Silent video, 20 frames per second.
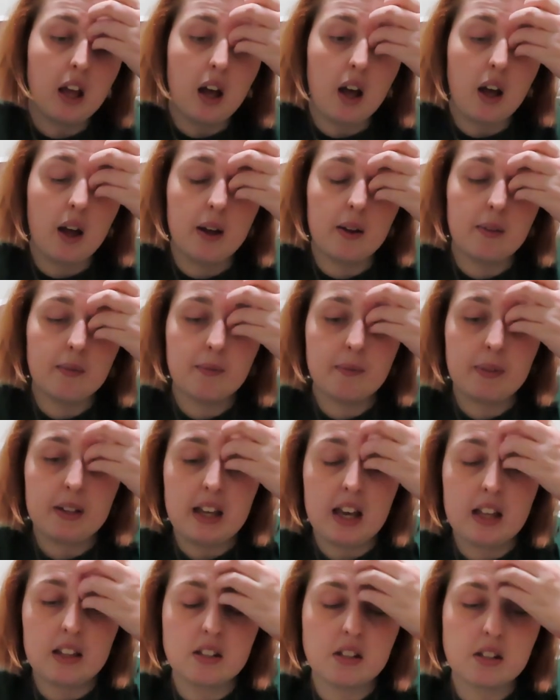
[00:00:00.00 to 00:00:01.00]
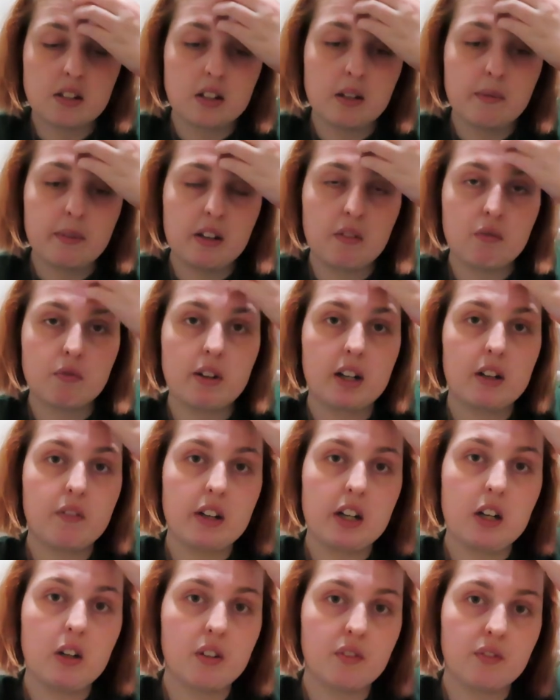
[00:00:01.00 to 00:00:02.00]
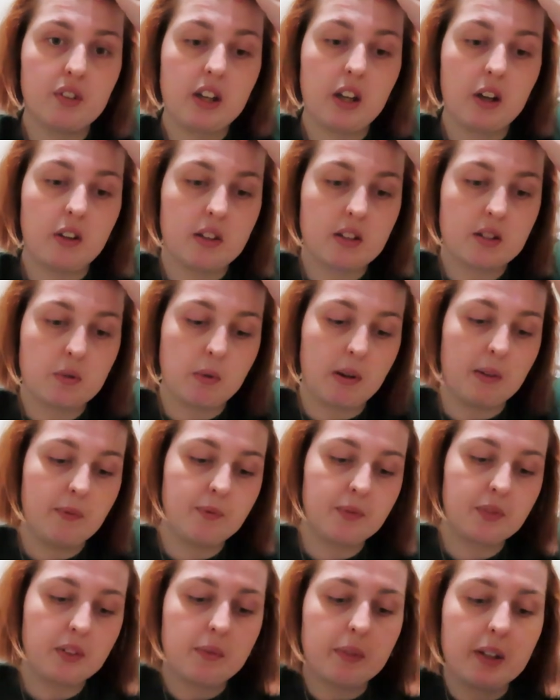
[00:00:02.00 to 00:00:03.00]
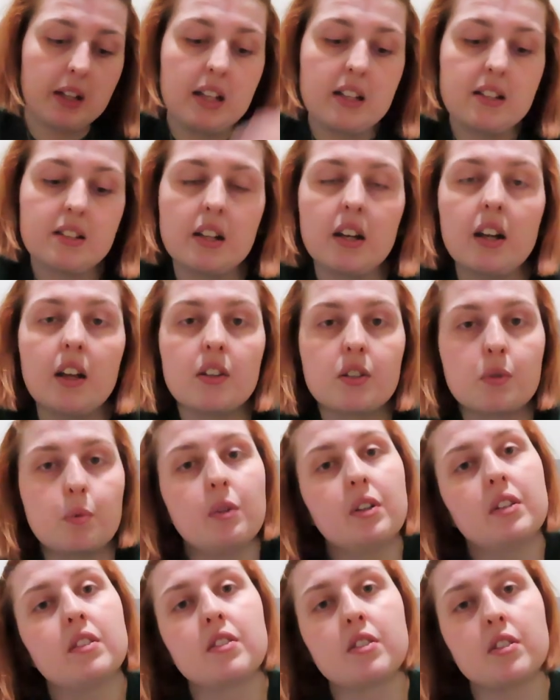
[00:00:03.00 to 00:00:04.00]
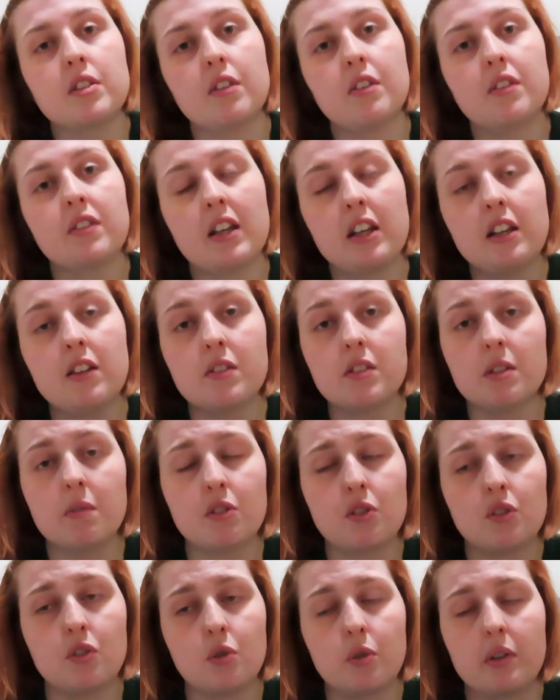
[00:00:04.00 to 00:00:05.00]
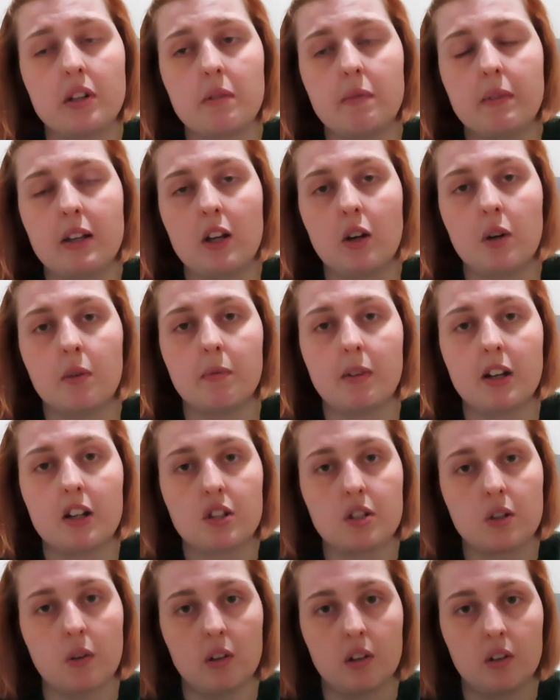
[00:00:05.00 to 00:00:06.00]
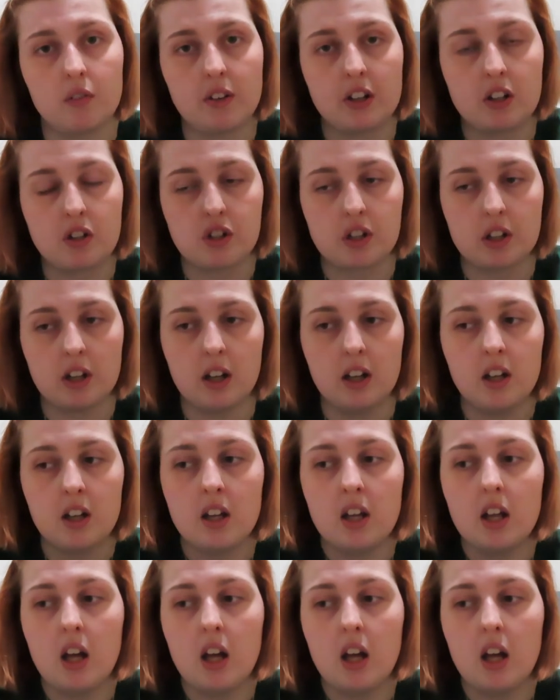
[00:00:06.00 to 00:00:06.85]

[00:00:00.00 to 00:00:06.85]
But yeah, this is going to be a really long video, this one, but it is the last one. So thank you so much for joining me on my Seoul adventure.